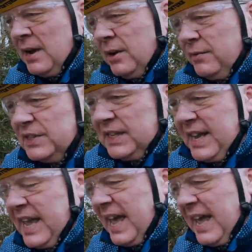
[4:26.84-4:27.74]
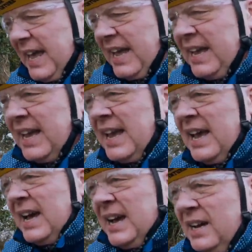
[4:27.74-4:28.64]
Obviously,
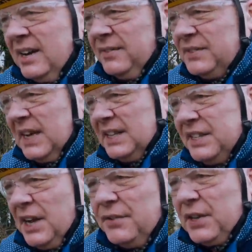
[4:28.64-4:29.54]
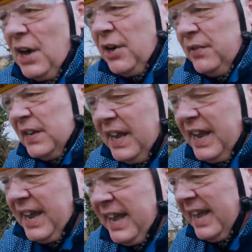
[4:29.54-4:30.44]
after getting over COVID,
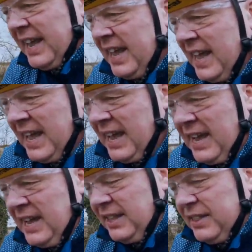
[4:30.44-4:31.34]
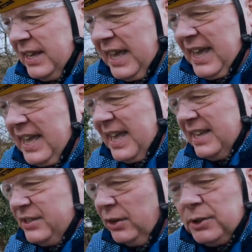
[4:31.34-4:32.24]
the key
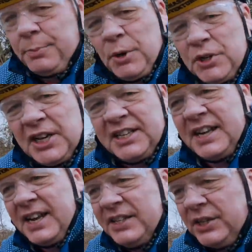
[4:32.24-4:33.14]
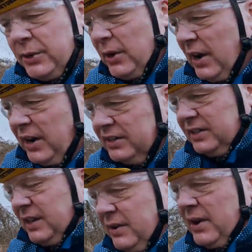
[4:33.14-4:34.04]
is not to push it too hard.
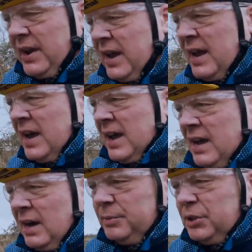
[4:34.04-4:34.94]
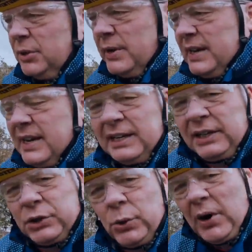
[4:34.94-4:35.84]
So I'm just doing a
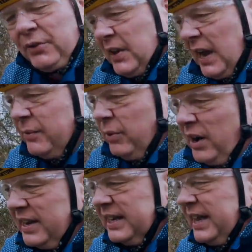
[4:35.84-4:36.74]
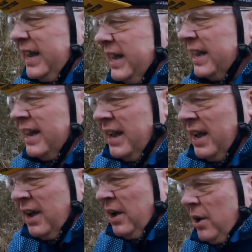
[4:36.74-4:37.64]
little 12K ride
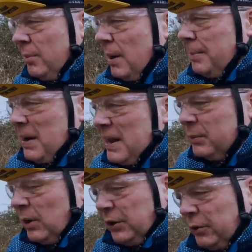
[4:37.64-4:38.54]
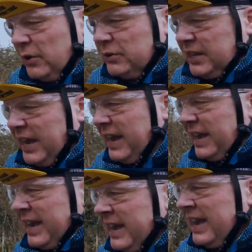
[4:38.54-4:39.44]
on my Blendworth route,
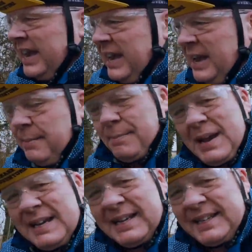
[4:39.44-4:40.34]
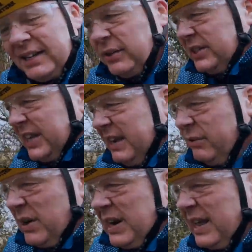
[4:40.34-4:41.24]
mainly to see
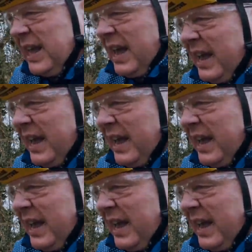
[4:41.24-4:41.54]
really